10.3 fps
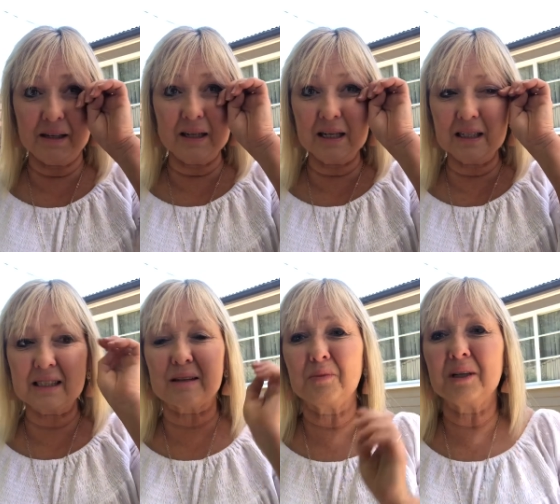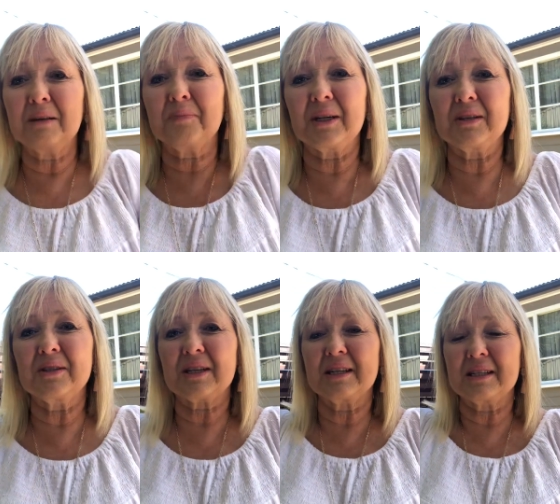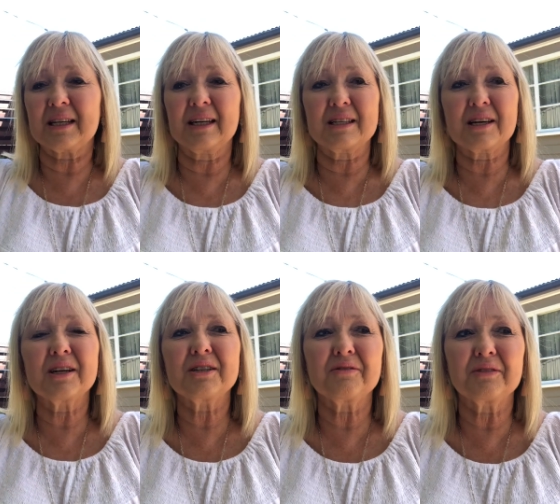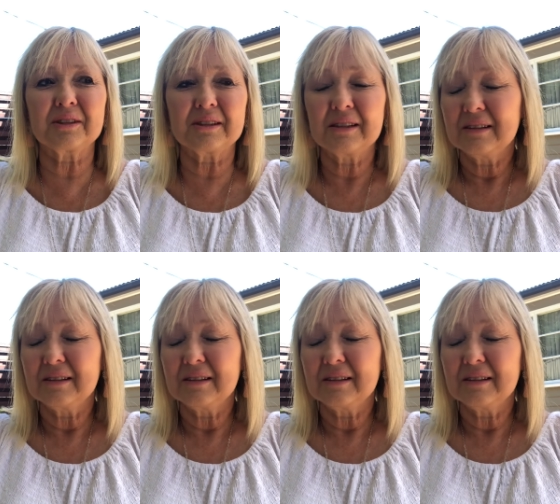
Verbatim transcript: You need someone up there who's going to take charge of it.